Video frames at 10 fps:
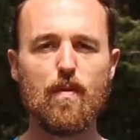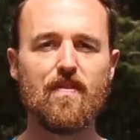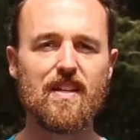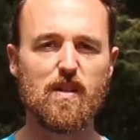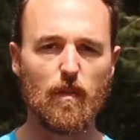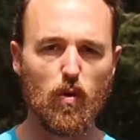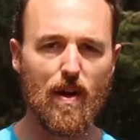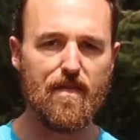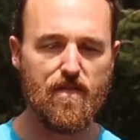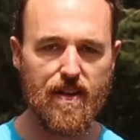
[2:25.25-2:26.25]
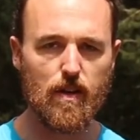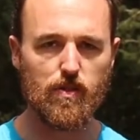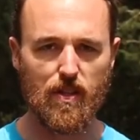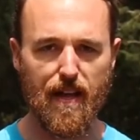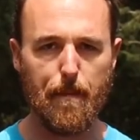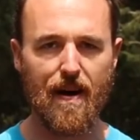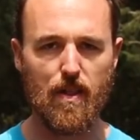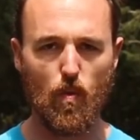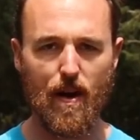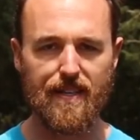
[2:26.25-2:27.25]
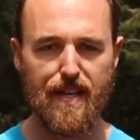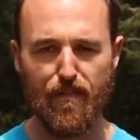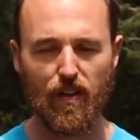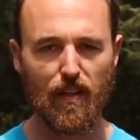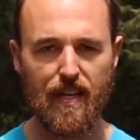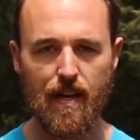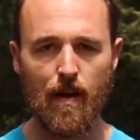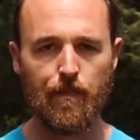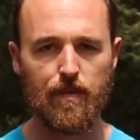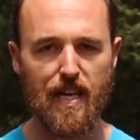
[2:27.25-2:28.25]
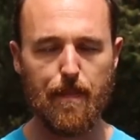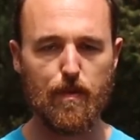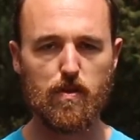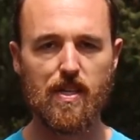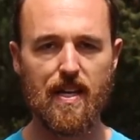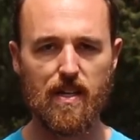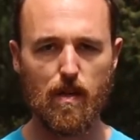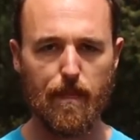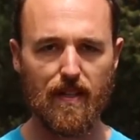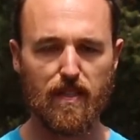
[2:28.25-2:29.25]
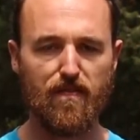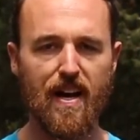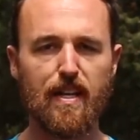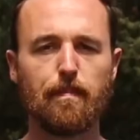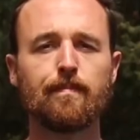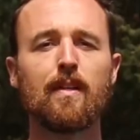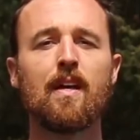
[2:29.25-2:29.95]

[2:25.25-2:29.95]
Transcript: We've got some great videos on that, by the way. Definitely type those in and you'll be able to find them.